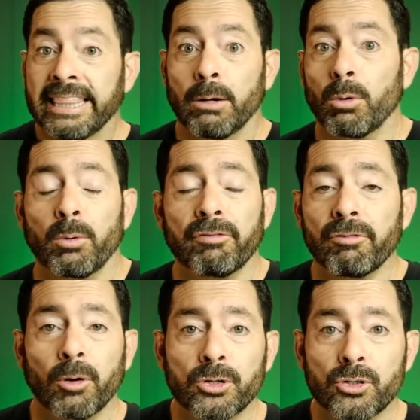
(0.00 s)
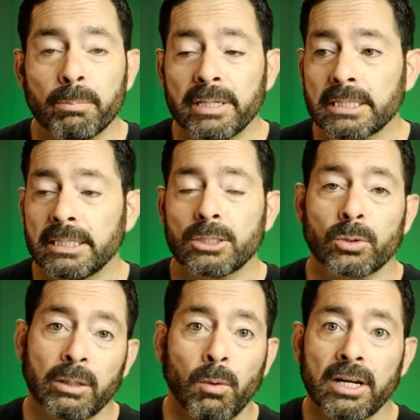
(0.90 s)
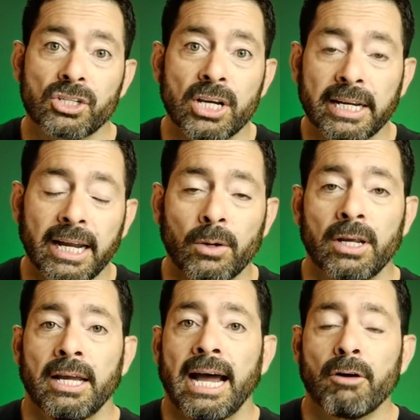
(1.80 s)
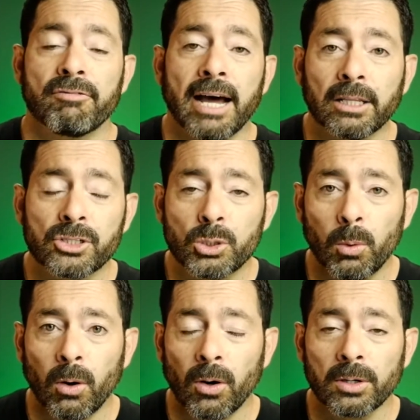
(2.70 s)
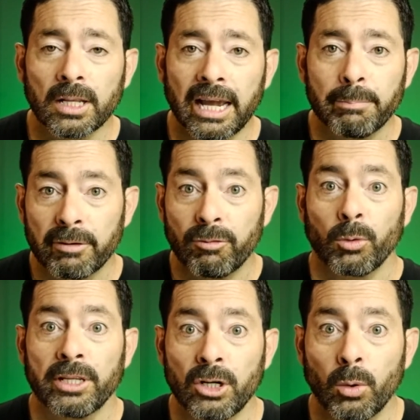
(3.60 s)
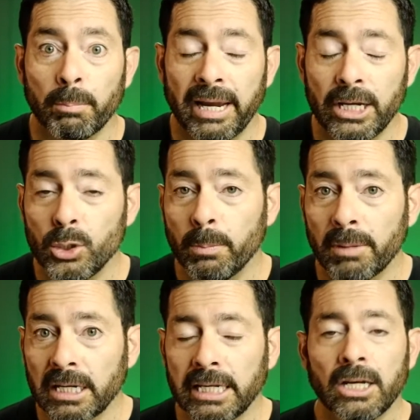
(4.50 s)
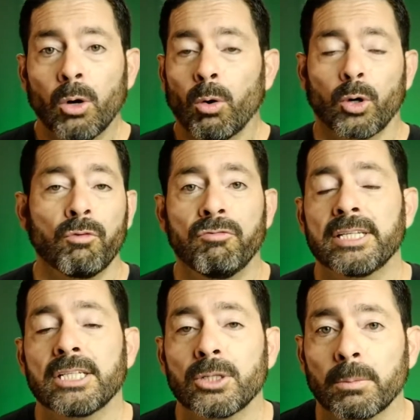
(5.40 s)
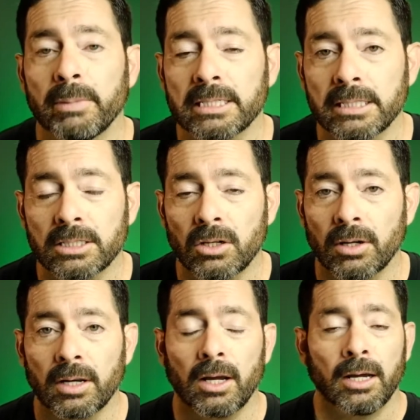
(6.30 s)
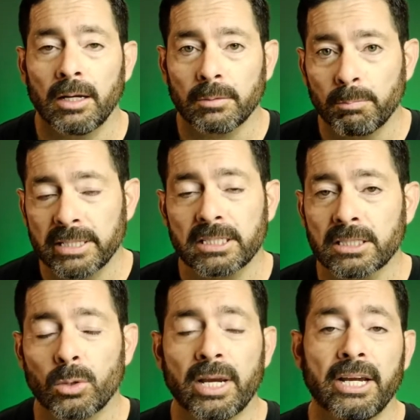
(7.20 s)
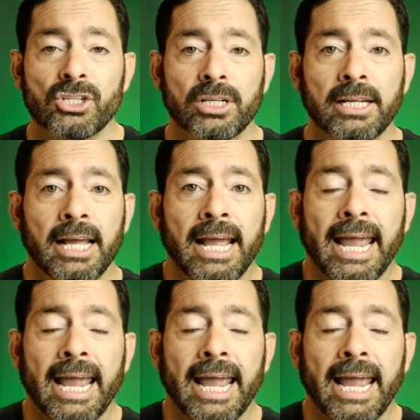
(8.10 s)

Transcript: they were referred your business or they want to check out how valid you are online before they go and pay you money or go visit your business on uh, business location.